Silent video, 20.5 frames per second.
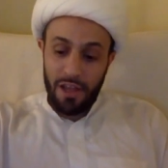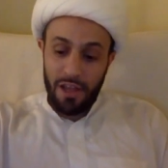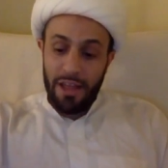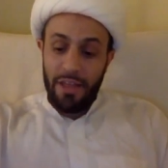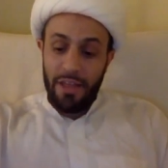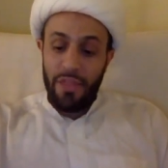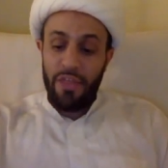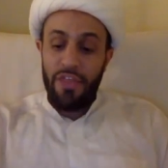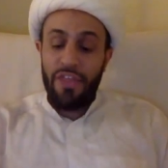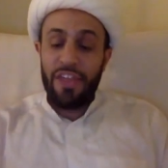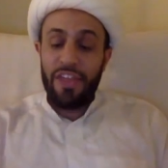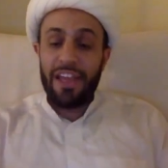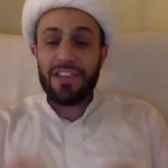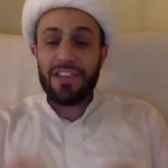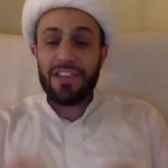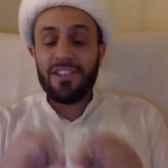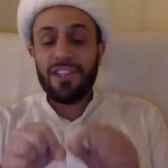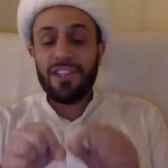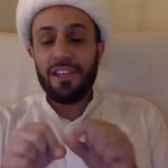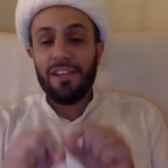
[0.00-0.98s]

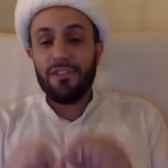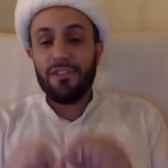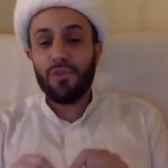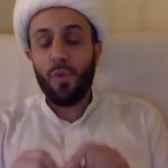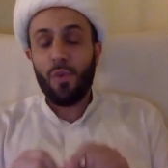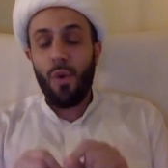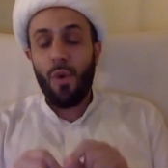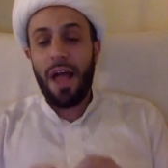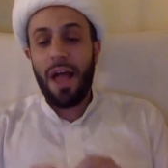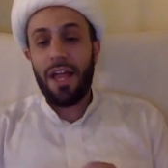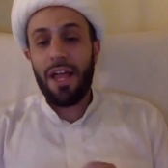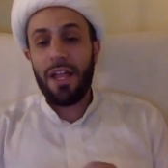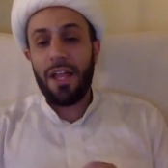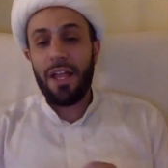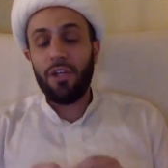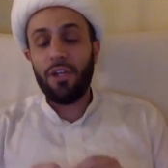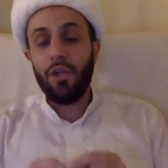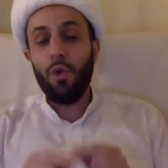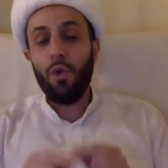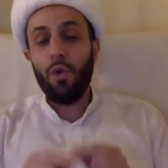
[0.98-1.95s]
this is when
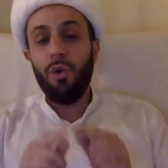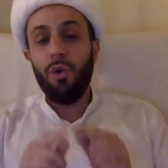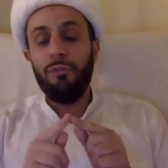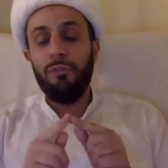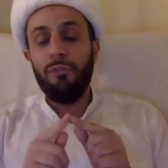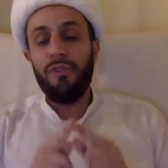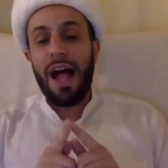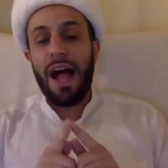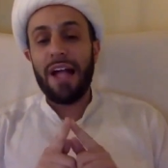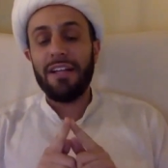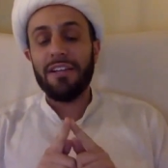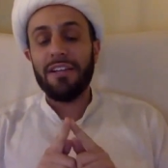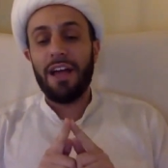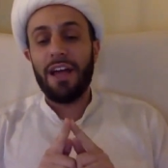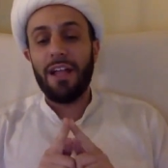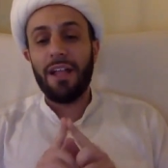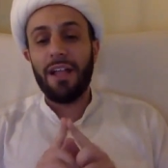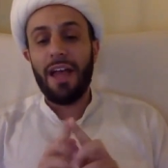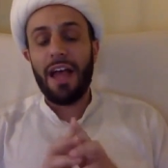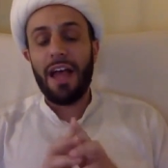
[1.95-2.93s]
you will find
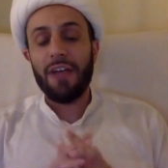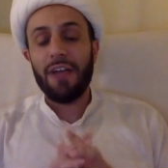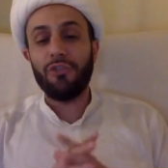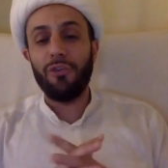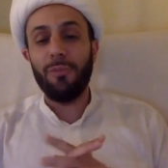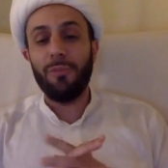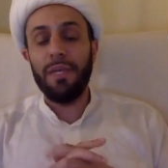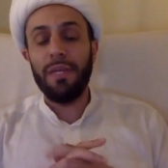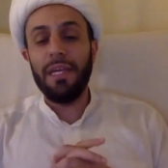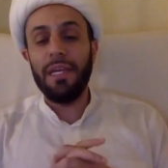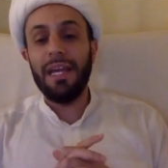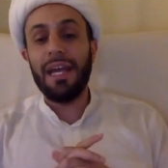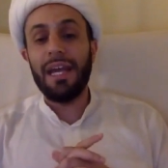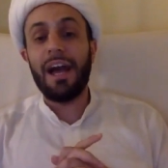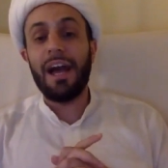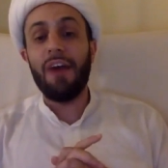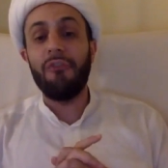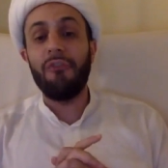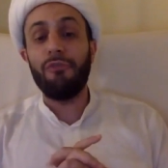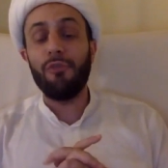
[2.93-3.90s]
Allah to be
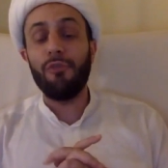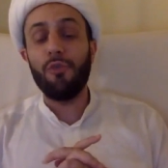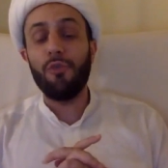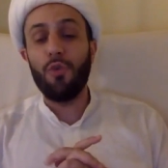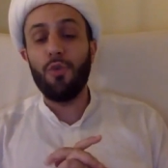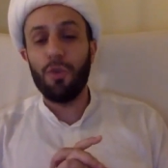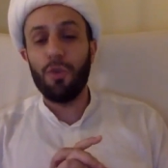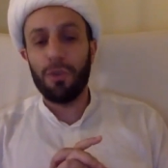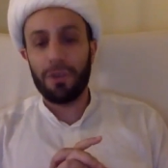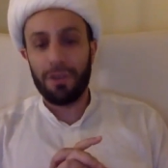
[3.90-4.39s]
Ghafoor.